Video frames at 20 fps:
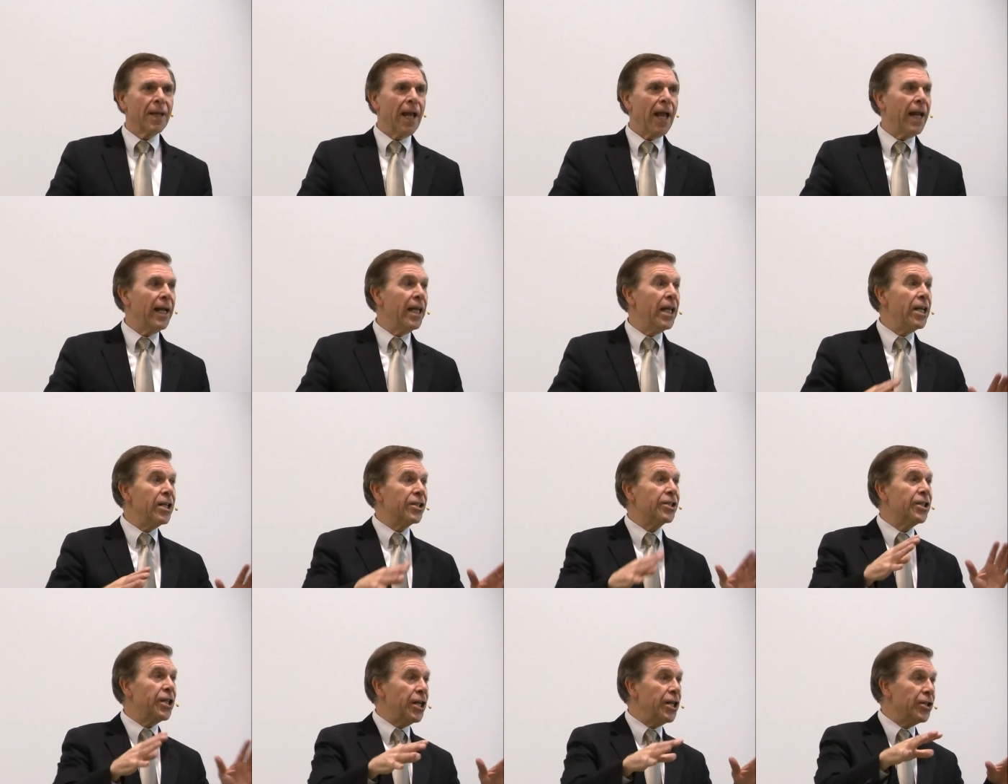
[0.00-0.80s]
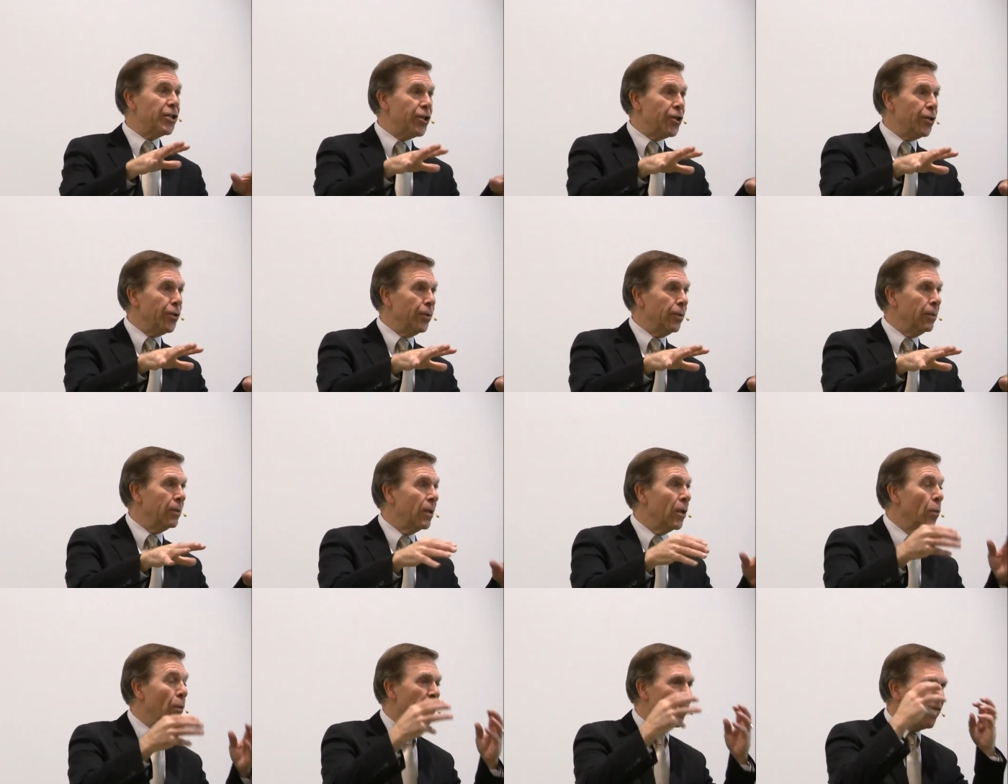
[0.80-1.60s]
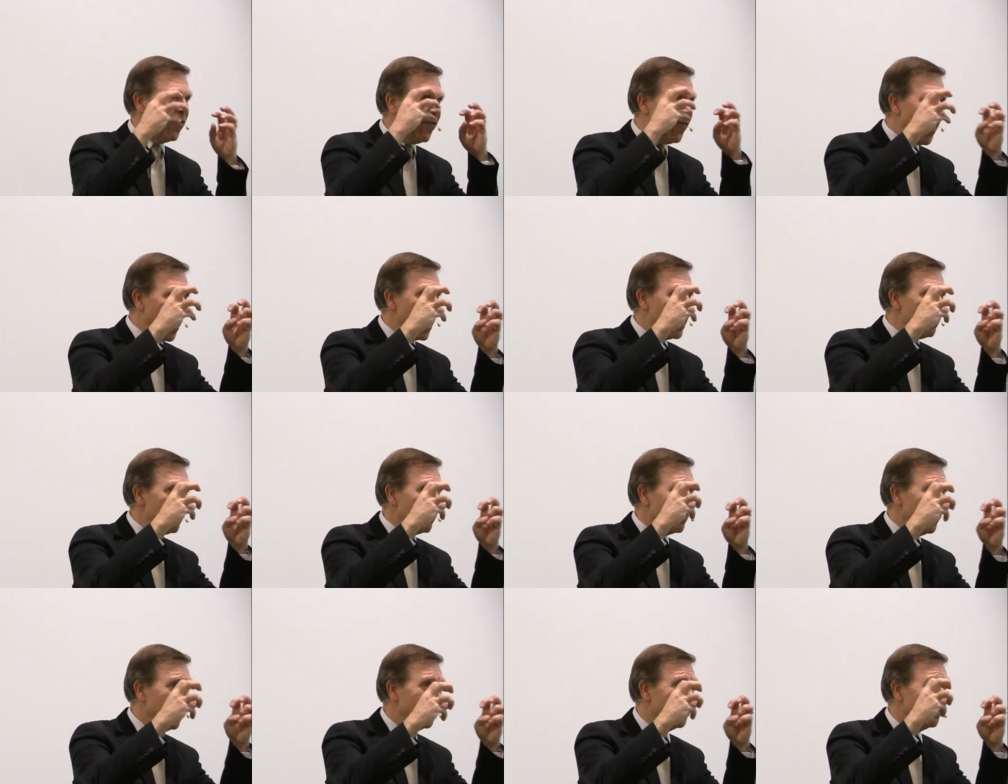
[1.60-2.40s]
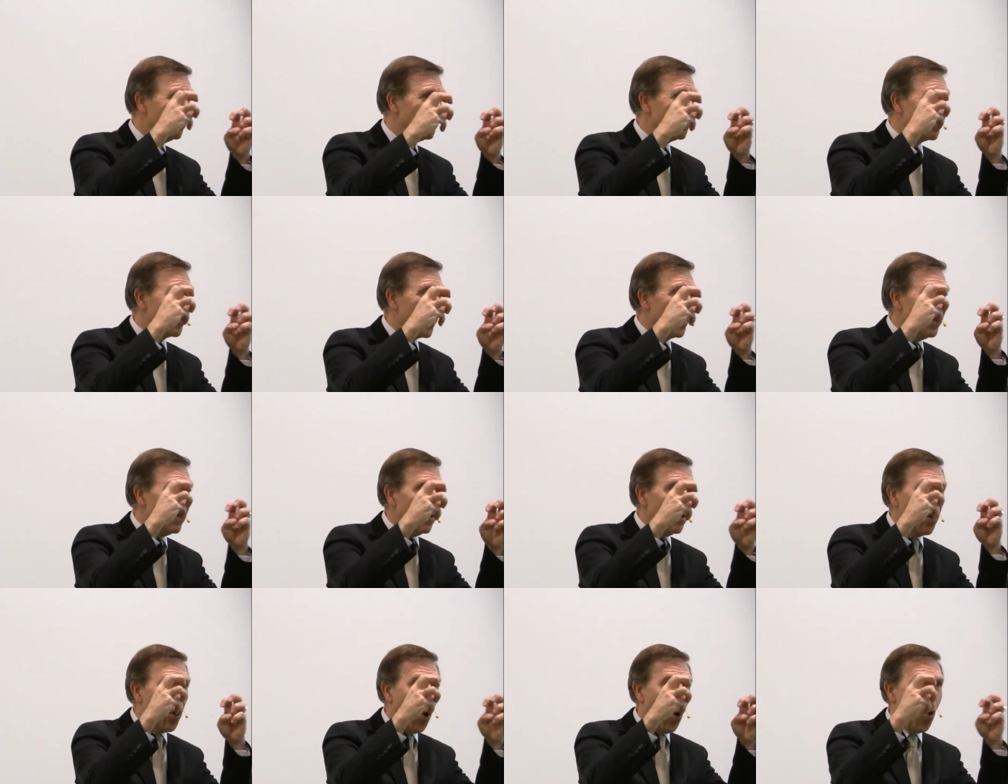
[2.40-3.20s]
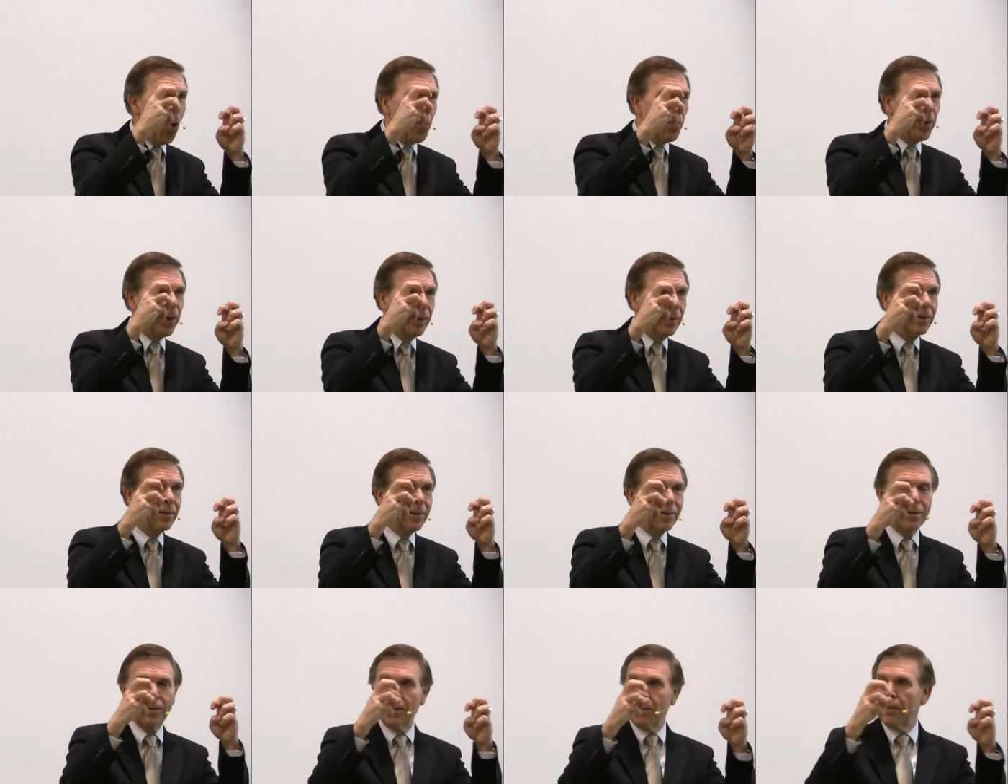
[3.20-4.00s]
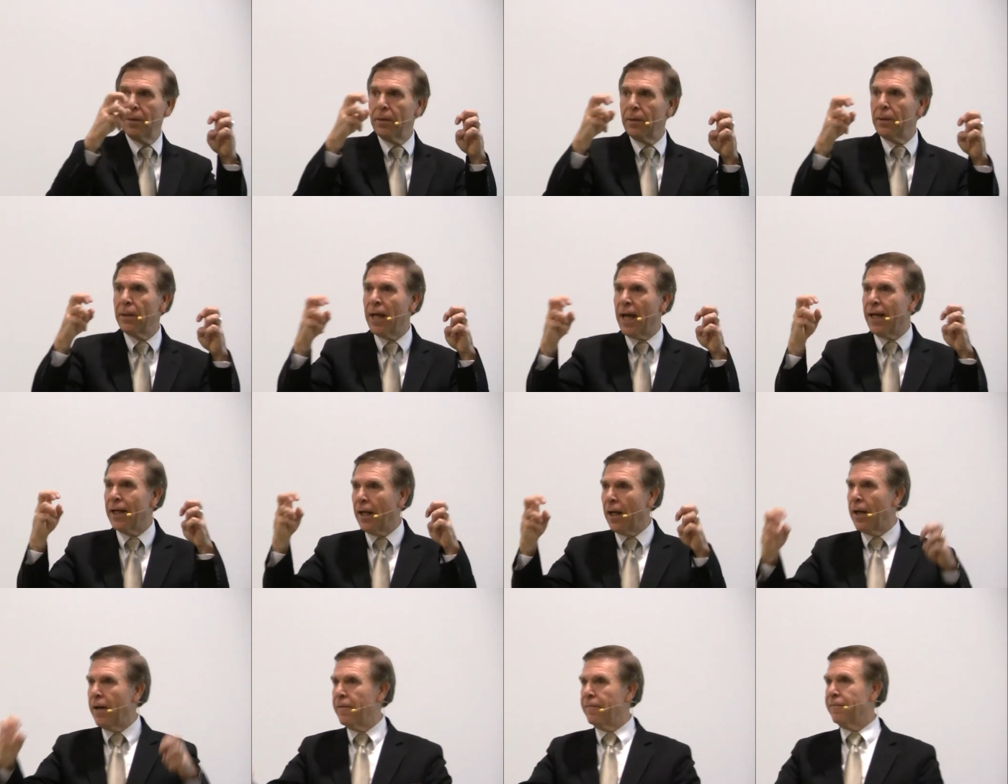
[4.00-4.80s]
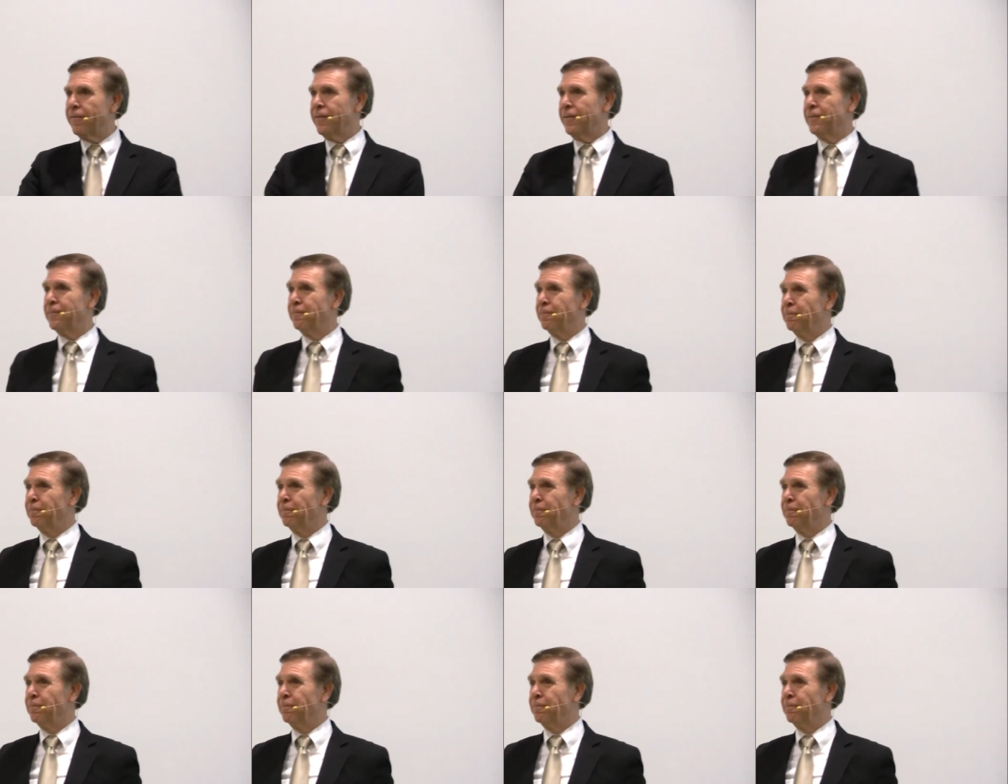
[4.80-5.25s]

And he sees you with faith, hope, and love.